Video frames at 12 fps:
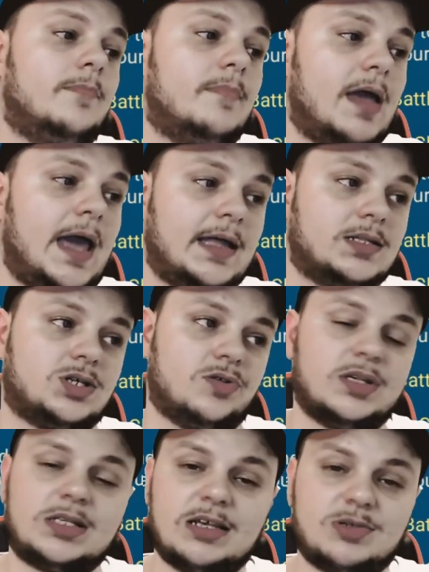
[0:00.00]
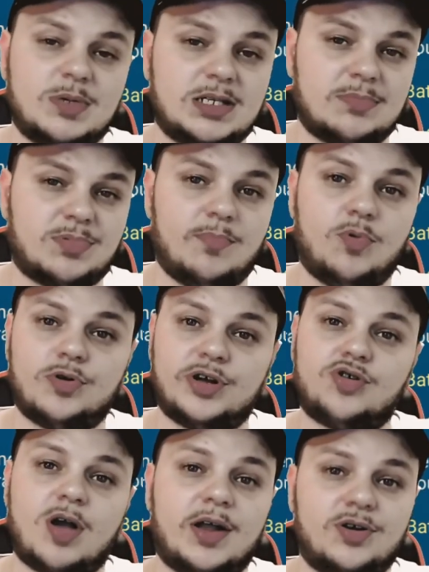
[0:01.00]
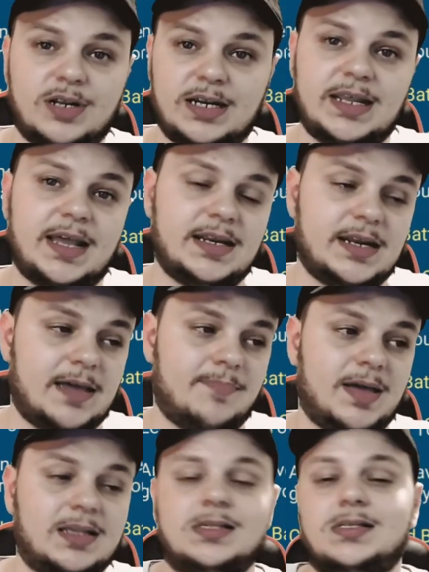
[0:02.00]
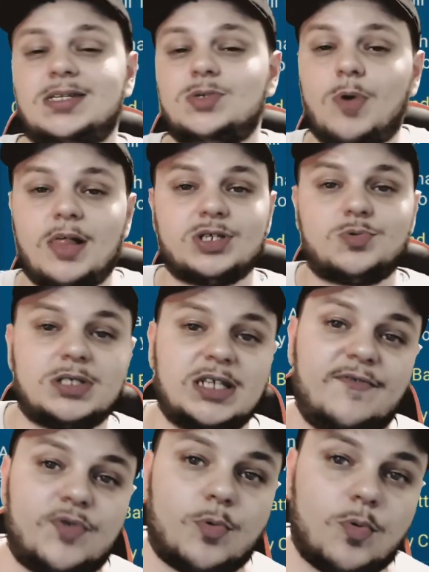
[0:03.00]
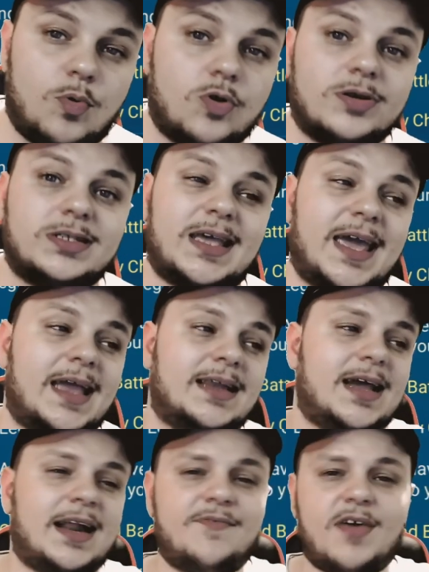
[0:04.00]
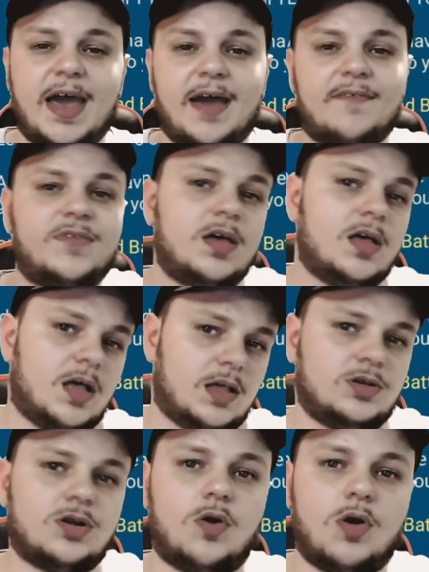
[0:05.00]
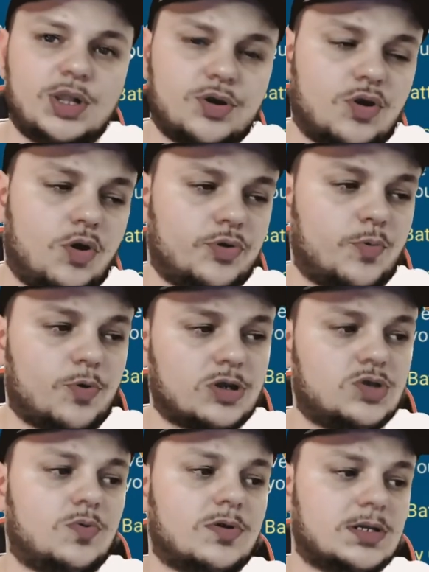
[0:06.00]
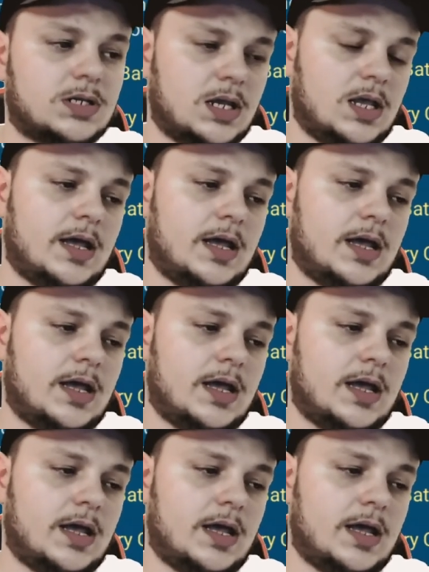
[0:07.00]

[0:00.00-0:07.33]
And so this gives me something more to grind on a day-to-day basis, as well as receive the rewards and kind of have, a little goal to work towards